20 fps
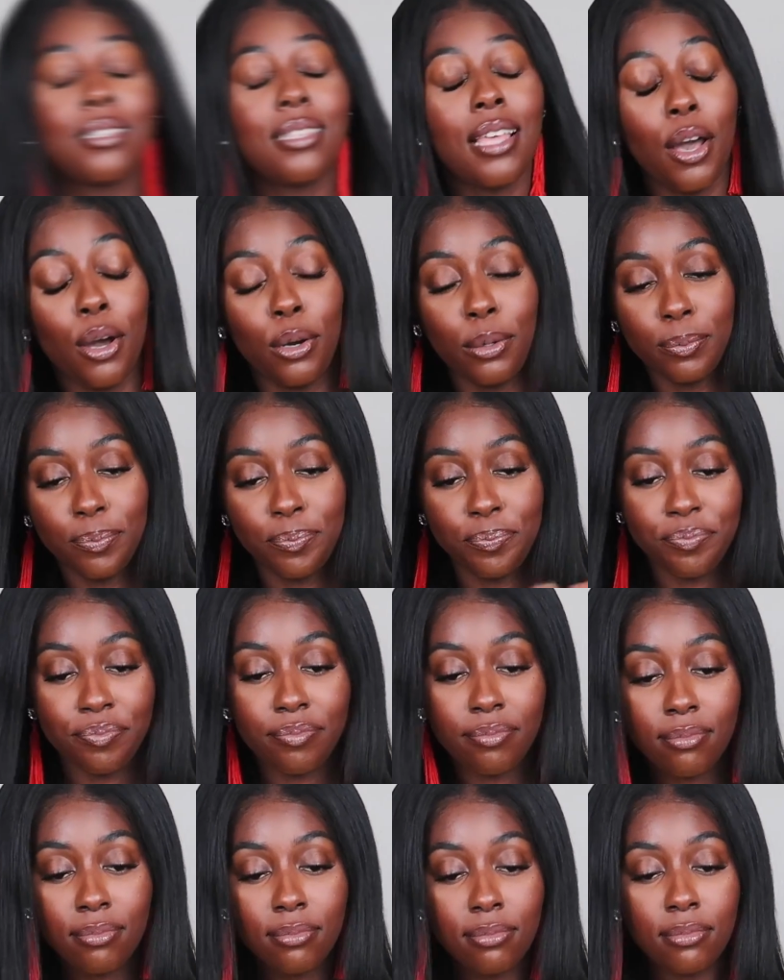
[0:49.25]
So
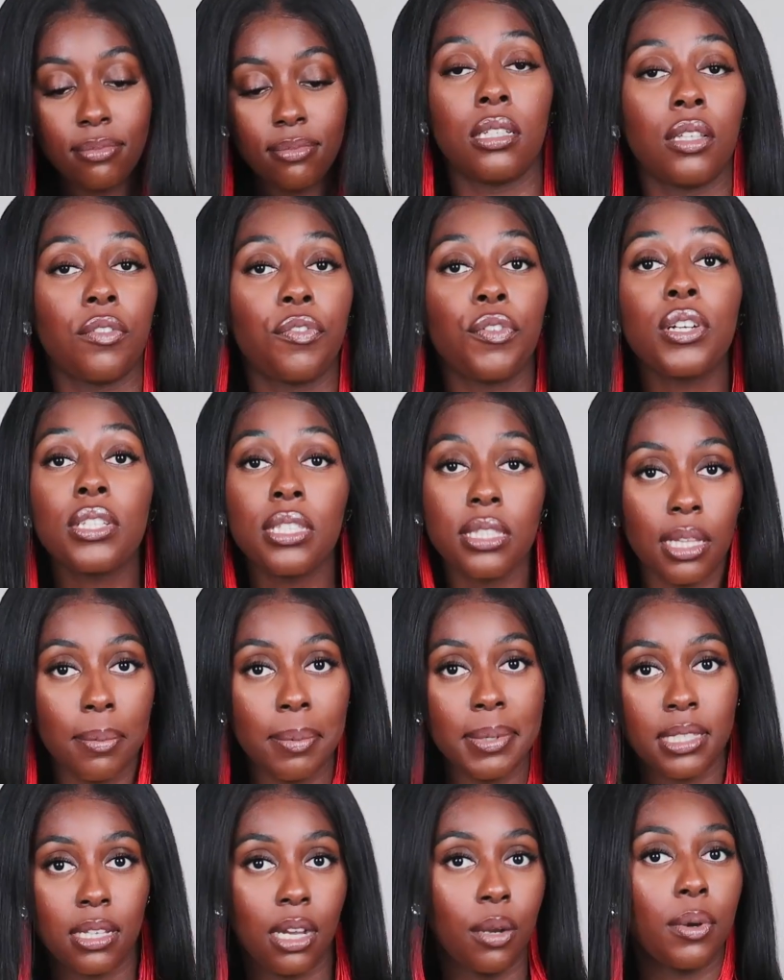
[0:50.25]
first,
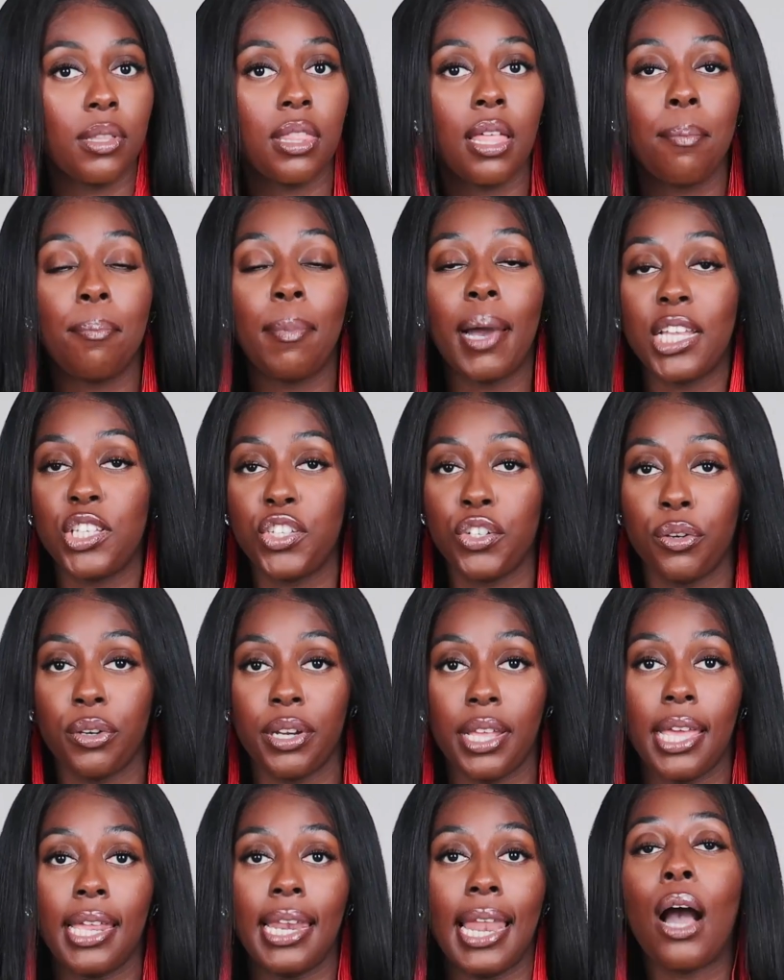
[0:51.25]
let me start with my
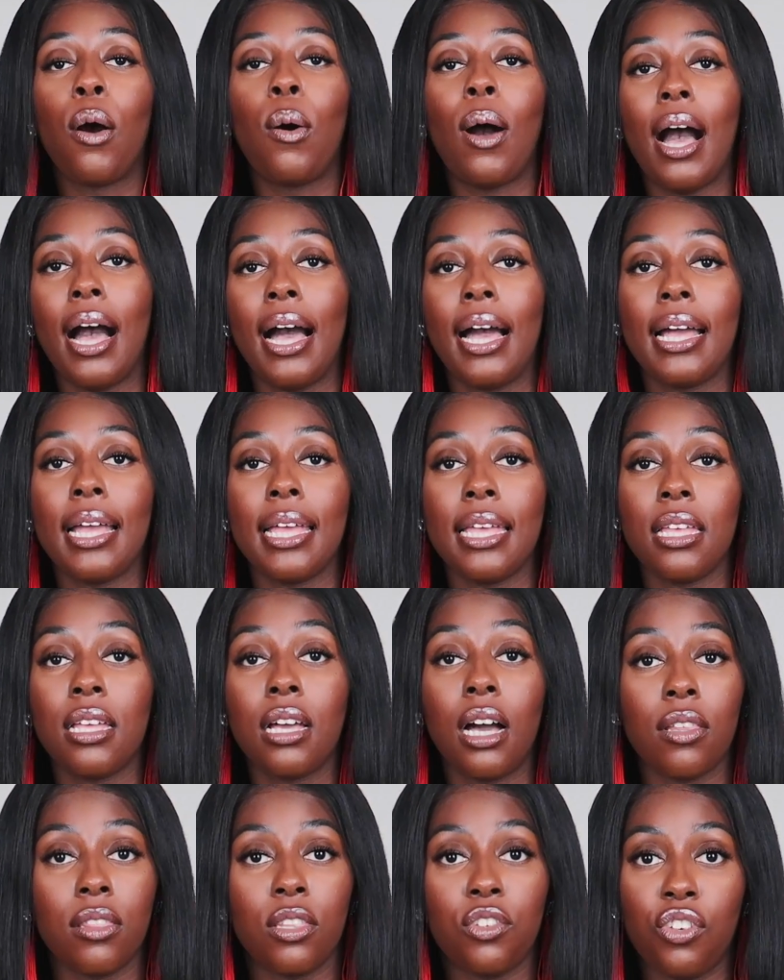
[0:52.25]
journey and how I
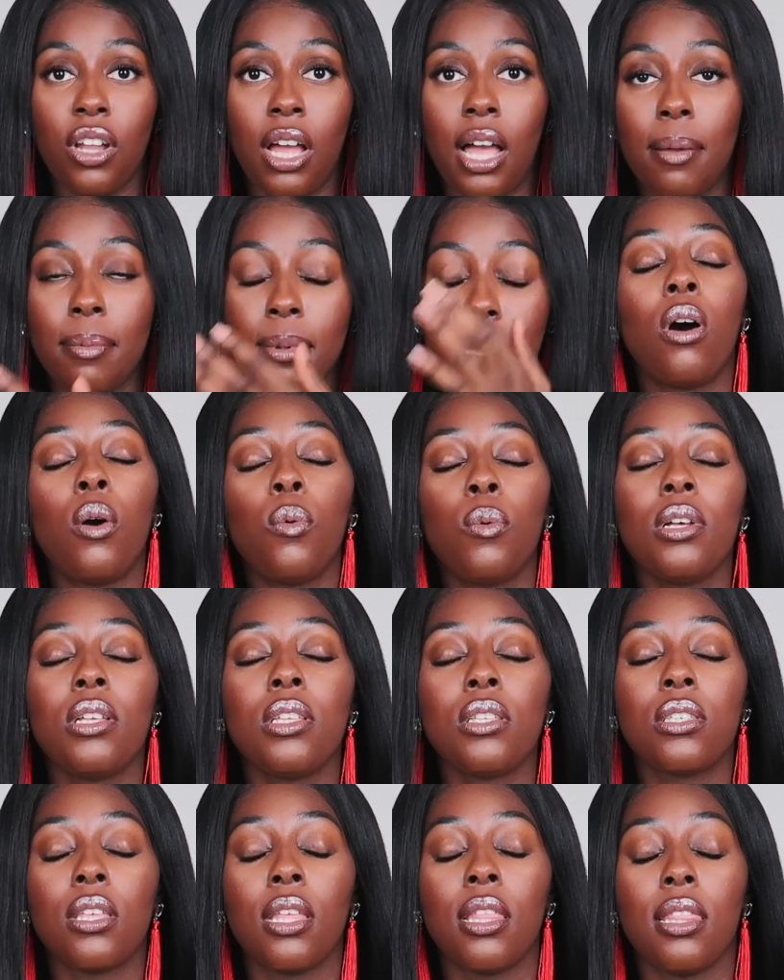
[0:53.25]
got the job. What
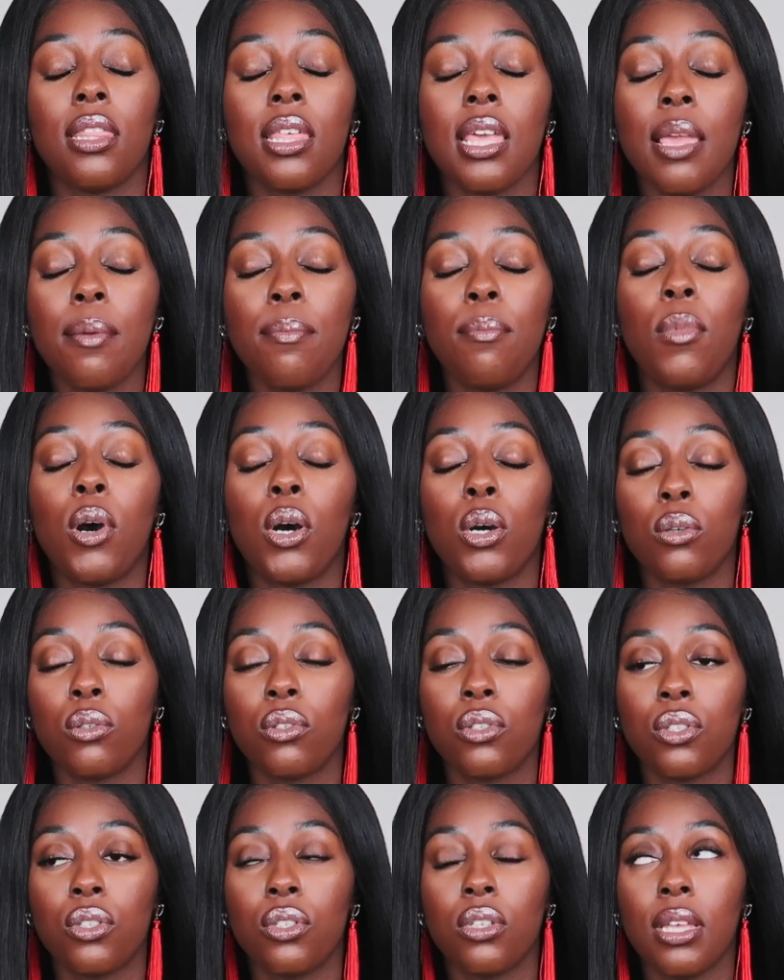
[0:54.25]
was the
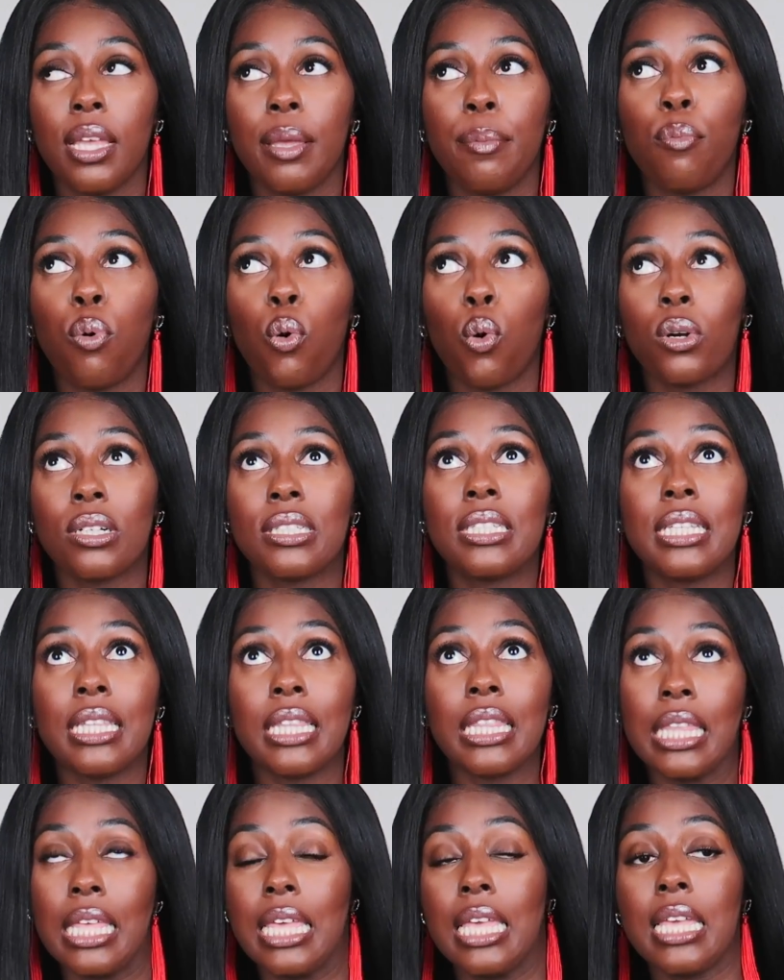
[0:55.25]
most
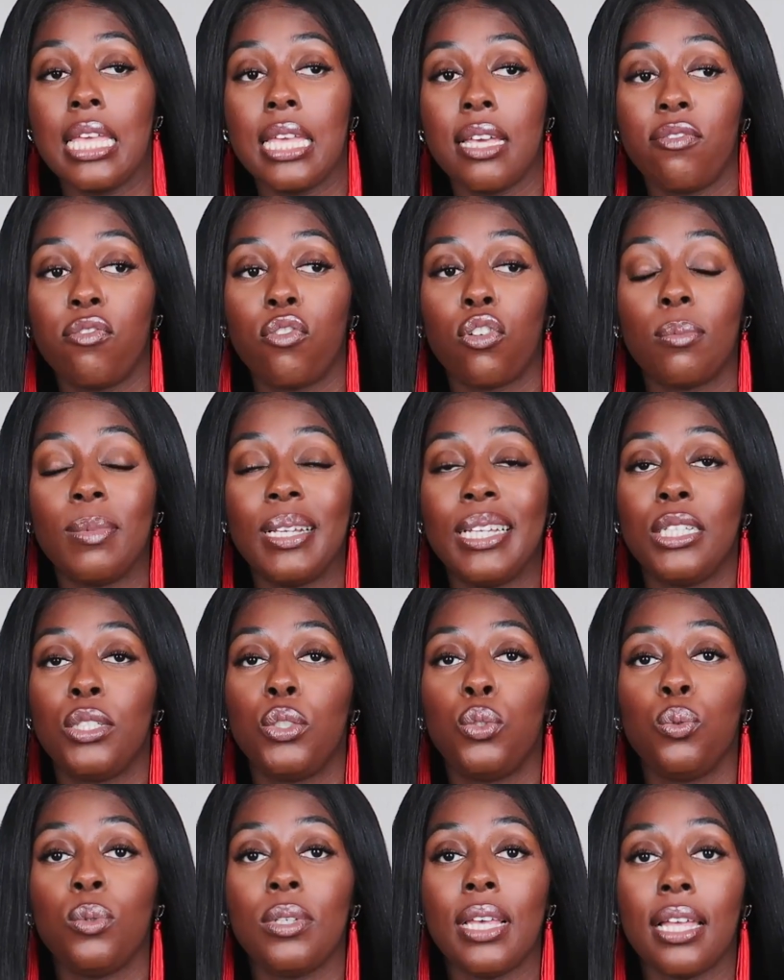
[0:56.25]
important thing for me
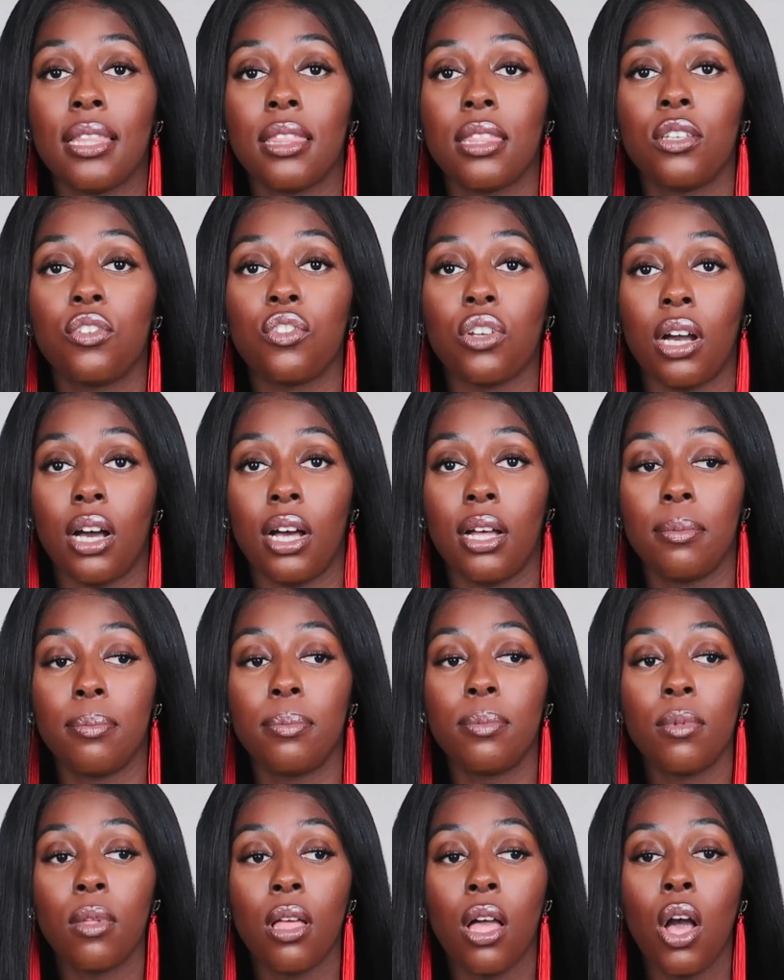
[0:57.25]
to get the
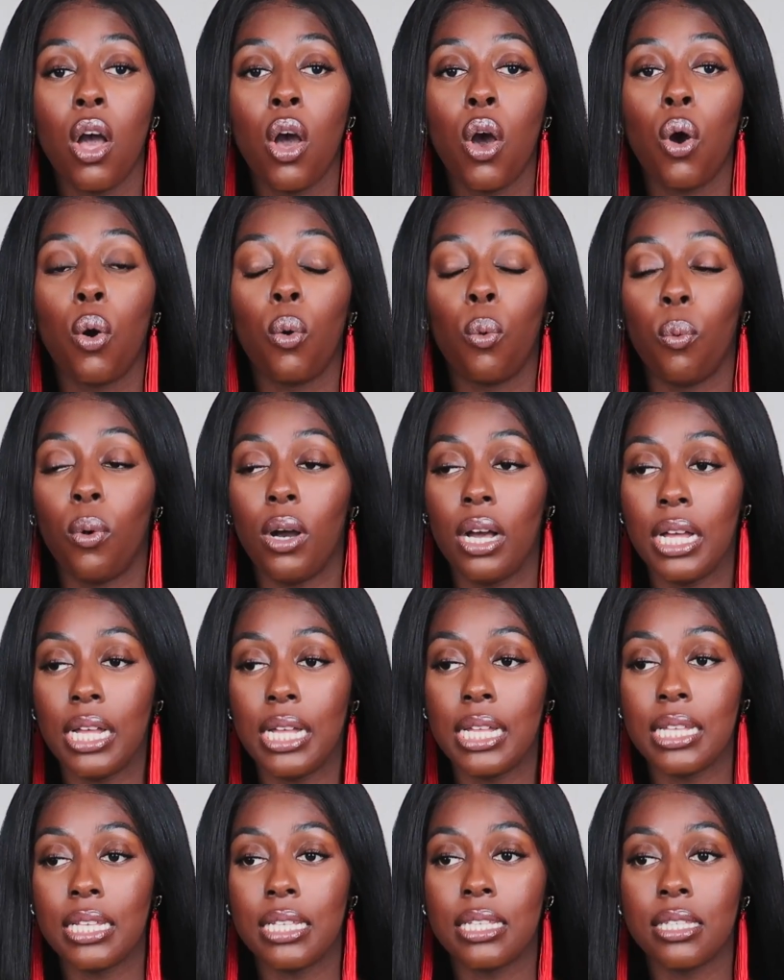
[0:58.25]
job
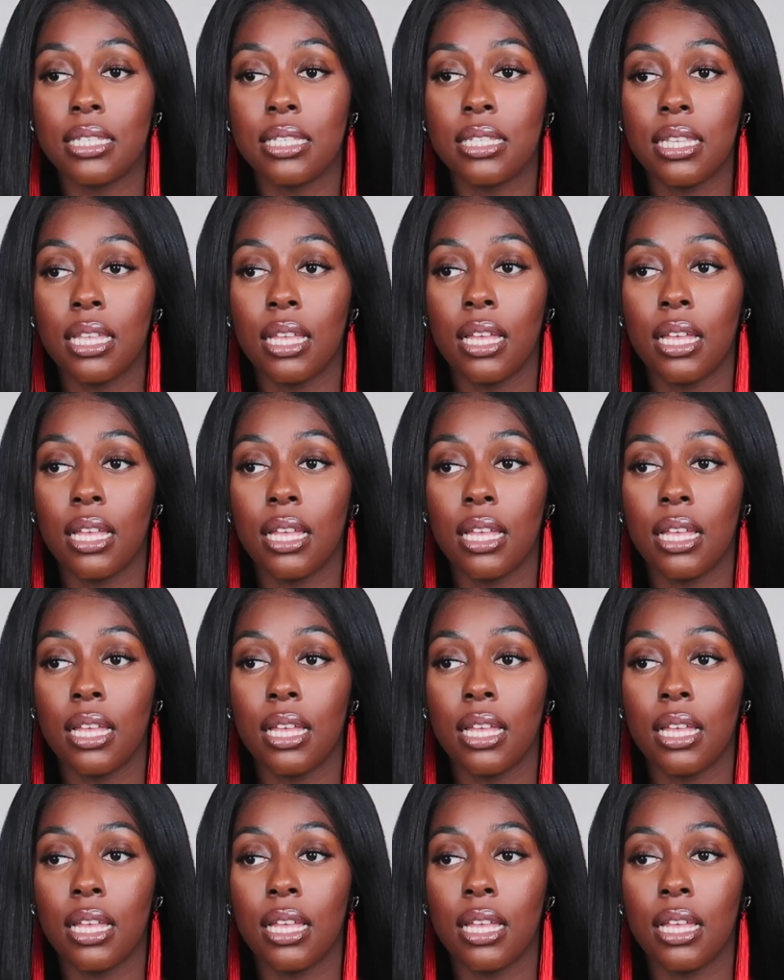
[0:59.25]
was